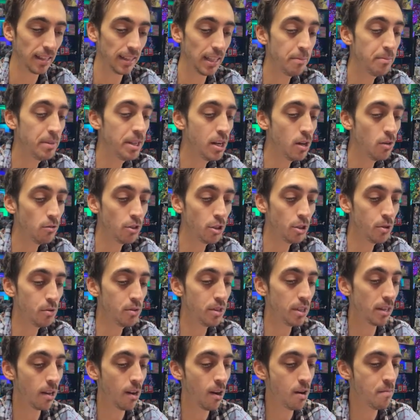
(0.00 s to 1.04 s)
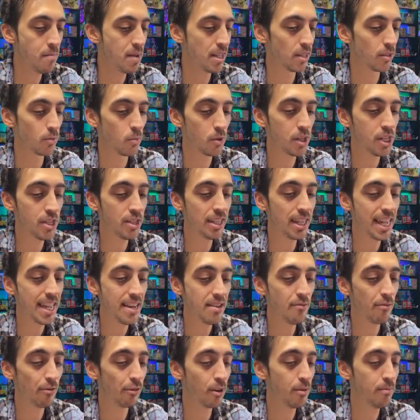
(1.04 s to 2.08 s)
Let me know too in the comments, what are you
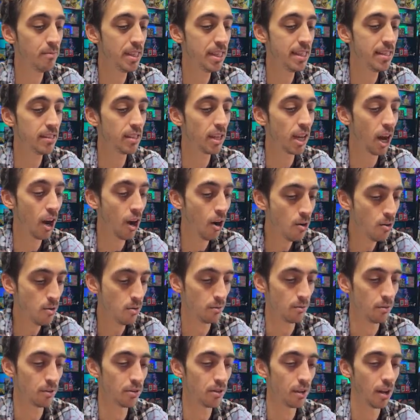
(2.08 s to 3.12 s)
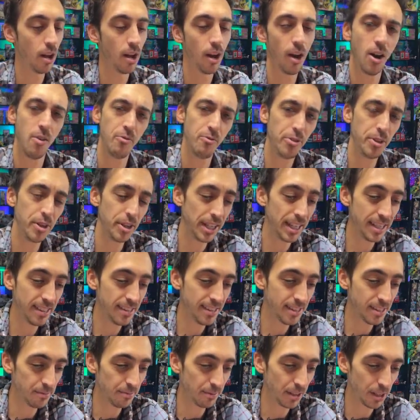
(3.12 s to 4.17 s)
getting from these codes? Hopefully you're getting
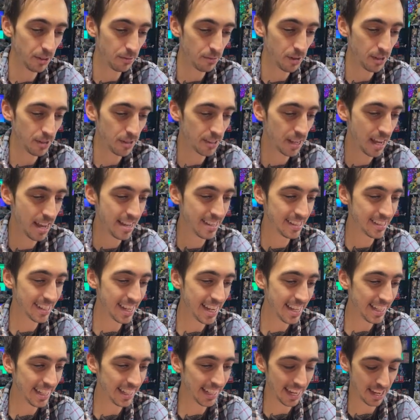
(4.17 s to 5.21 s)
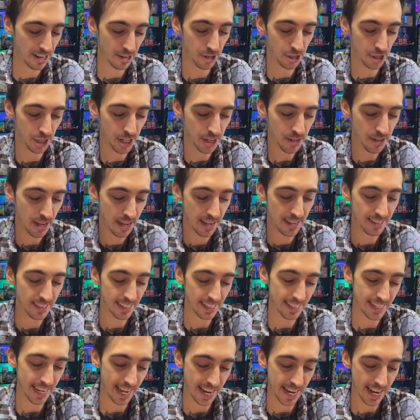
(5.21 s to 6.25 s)
some good ones. Psychic Energy,
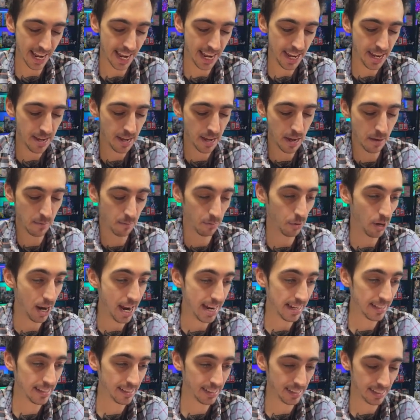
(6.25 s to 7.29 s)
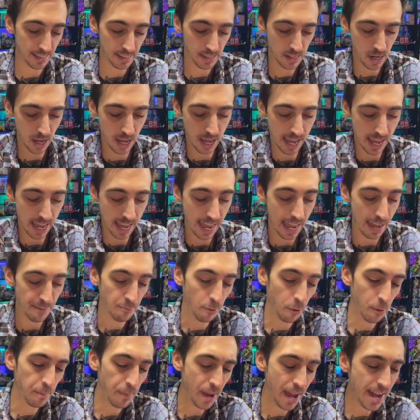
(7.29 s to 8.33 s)
Dedenne, Braxen,
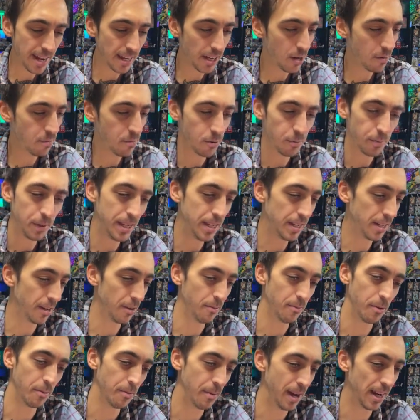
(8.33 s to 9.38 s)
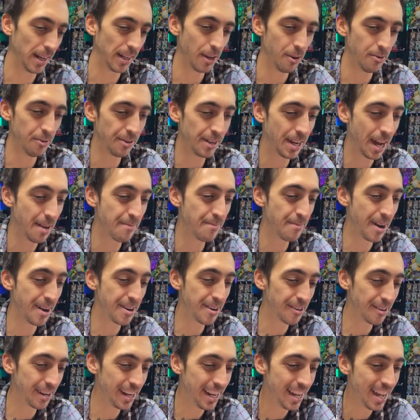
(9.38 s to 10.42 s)
Morpeko, Morpeko, Morpeko. We've got
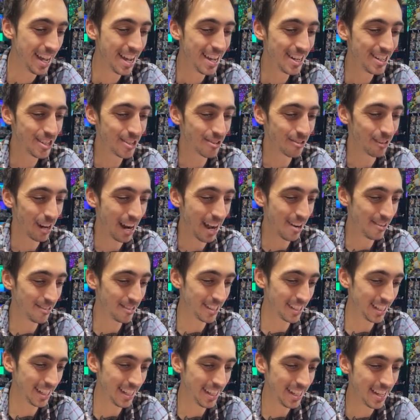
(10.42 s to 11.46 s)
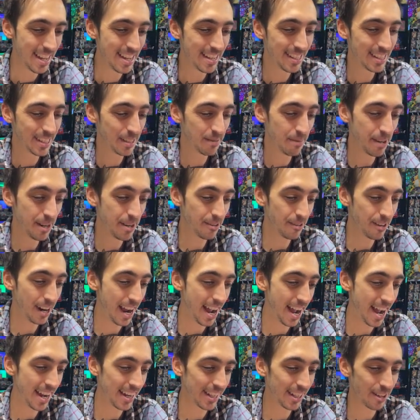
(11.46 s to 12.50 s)
Bunnery, Drowsy,
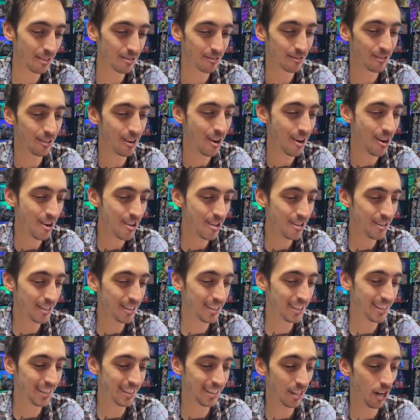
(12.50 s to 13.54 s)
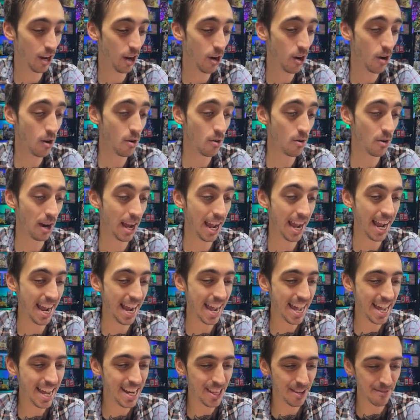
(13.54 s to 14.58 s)
Spinarak, Ralts. Oh,
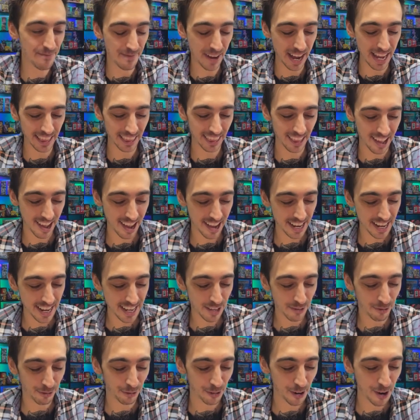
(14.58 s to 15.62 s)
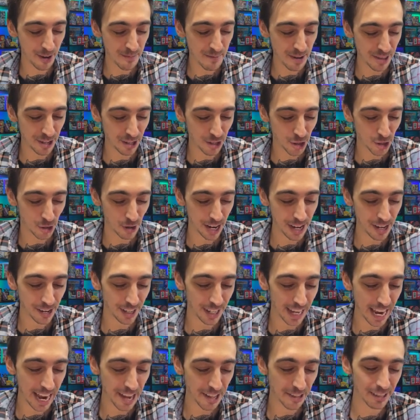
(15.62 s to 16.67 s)
and the Milotic from the Trainer
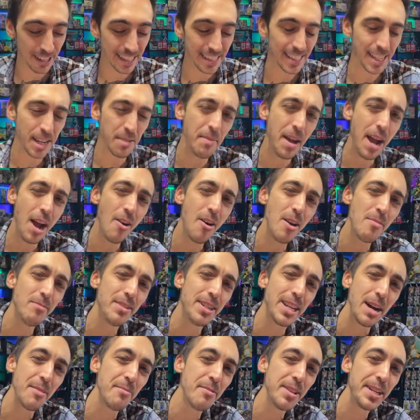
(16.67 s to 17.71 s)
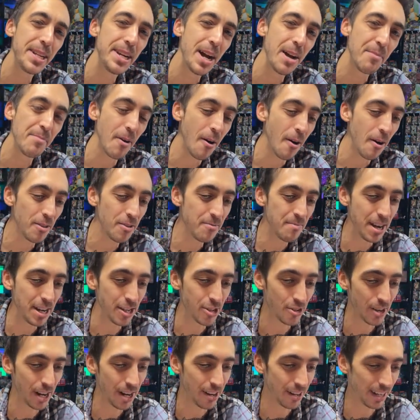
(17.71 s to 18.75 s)
Gallery. Somehow I'm doubling up all of my
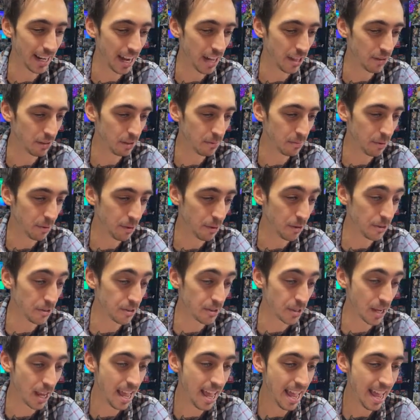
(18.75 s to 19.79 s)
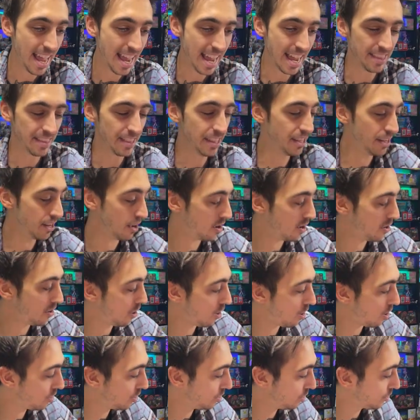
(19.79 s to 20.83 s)
Trainer Gallery pulls and the
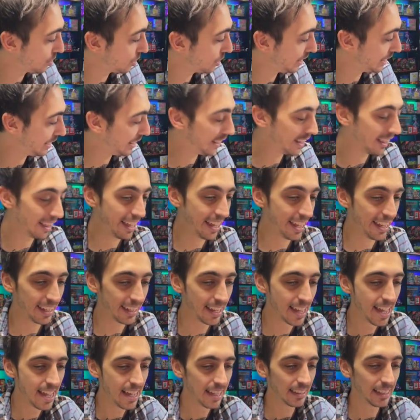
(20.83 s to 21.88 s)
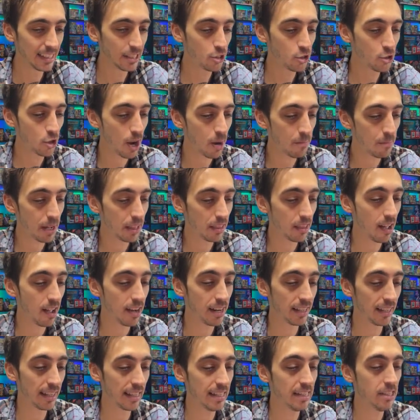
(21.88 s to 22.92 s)
non-holo Kling Klang. Let's drop
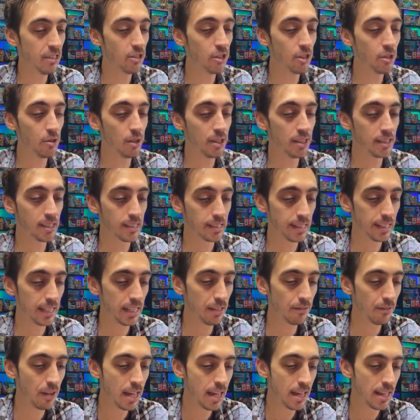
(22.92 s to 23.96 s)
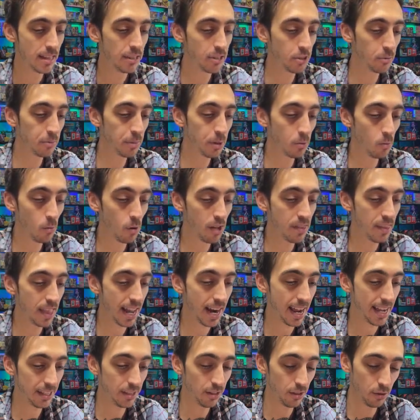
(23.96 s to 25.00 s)
Milotic into a sleeve. This will be one that
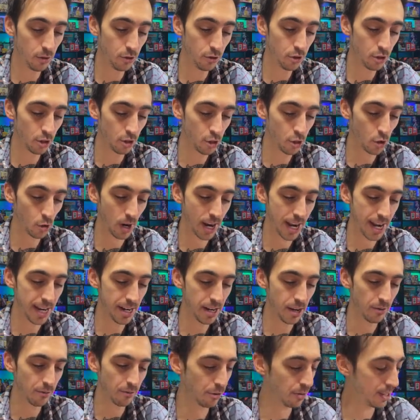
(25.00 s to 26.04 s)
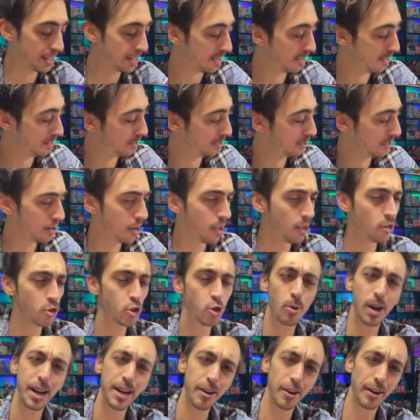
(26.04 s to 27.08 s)
I use to trade the other
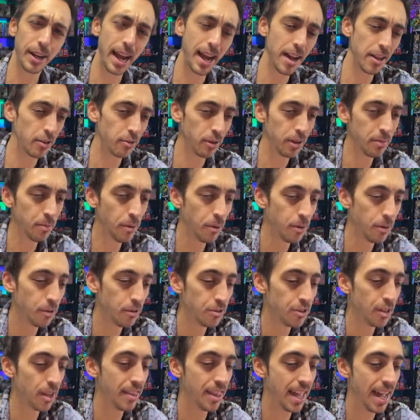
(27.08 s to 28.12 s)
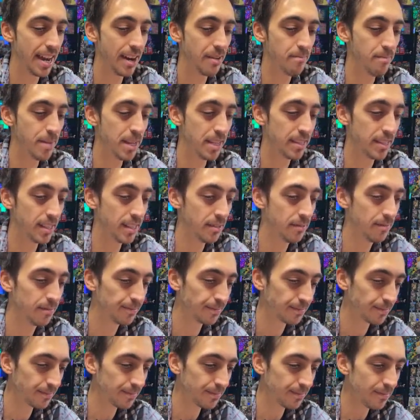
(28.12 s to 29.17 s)
Trainer Gallery pulls that I'm missing.
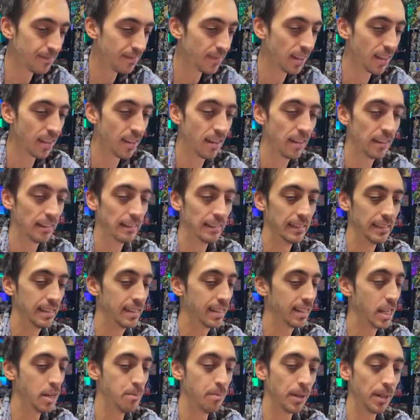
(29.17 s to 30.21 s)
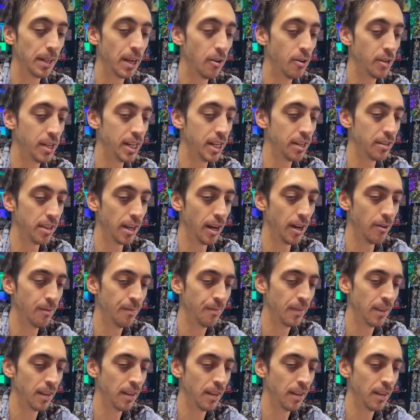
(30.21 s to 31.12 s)
Let's keep it going here though.